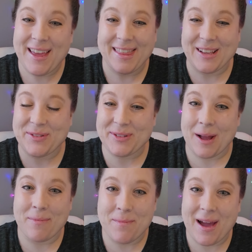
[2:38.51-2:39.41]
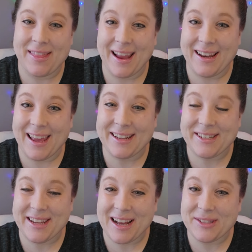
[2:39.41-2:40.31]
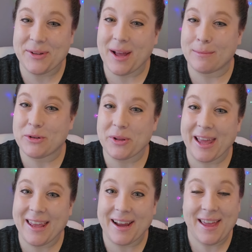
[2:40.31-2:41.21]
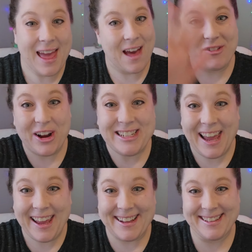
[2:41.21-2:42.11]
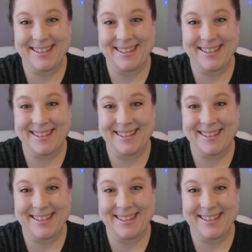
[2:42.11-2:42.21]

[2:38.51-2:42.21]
Thanks for stopping by the ADHD Hustle. I'm Juliana. Have a great day.